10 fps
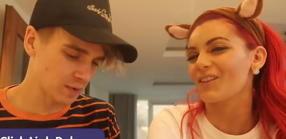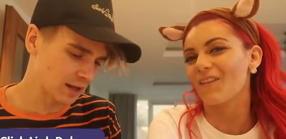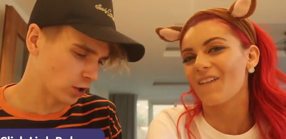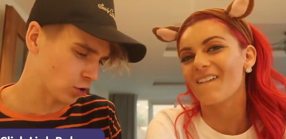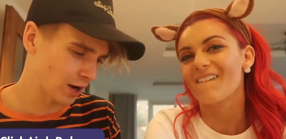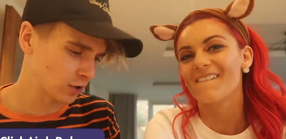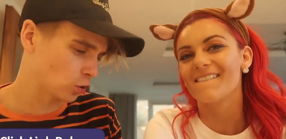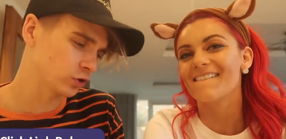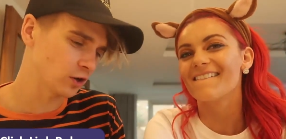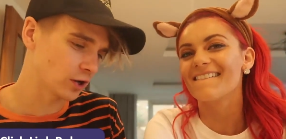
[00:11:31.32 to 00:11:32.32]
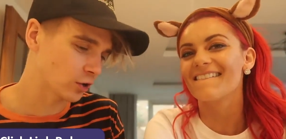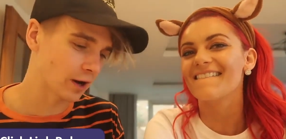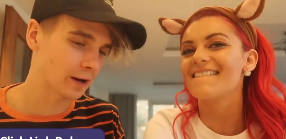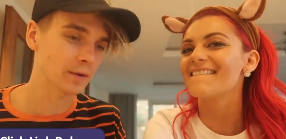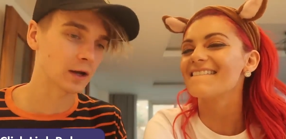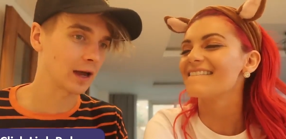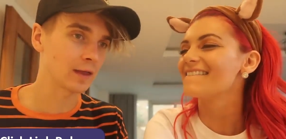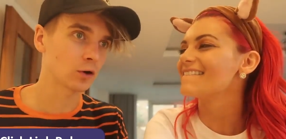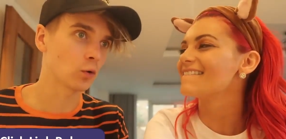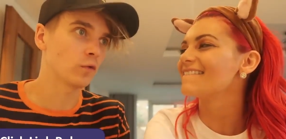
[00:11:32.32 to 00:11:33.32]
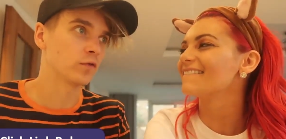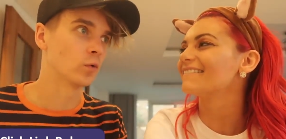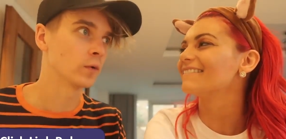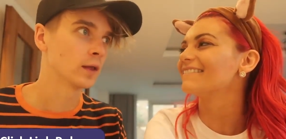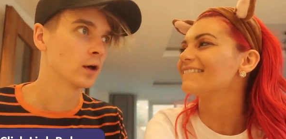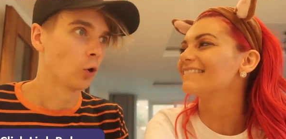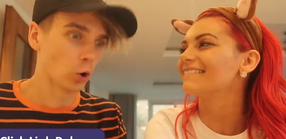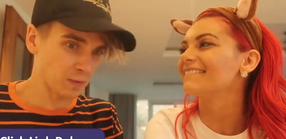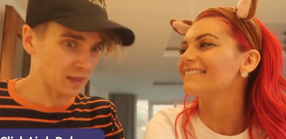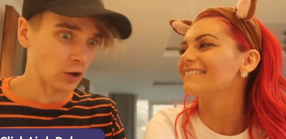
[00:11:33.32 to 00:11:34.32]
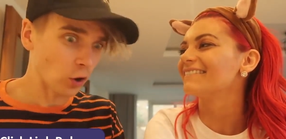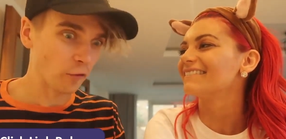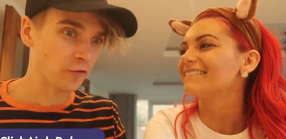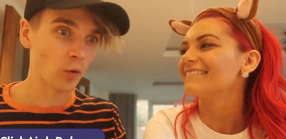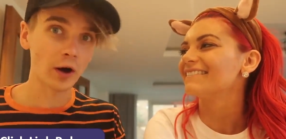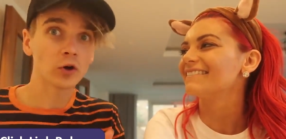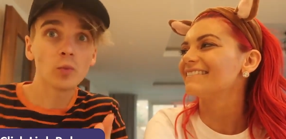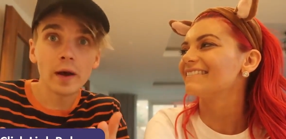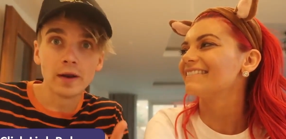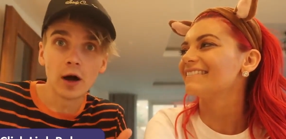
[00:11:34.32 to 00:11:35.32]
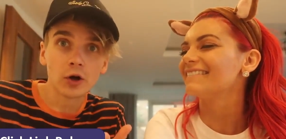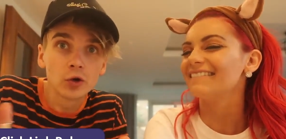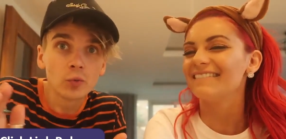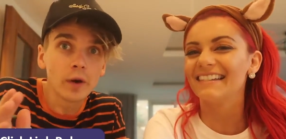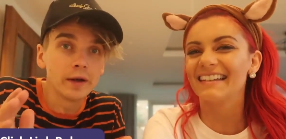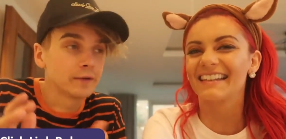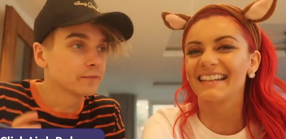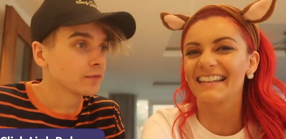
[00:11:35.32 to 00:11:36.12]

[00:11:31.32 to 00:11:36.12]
Speaker 1: what do you mean they look great? Of course they don't look great. Okay, they look awful. What do you mean they look awful? I couldn't win. I couldn't win.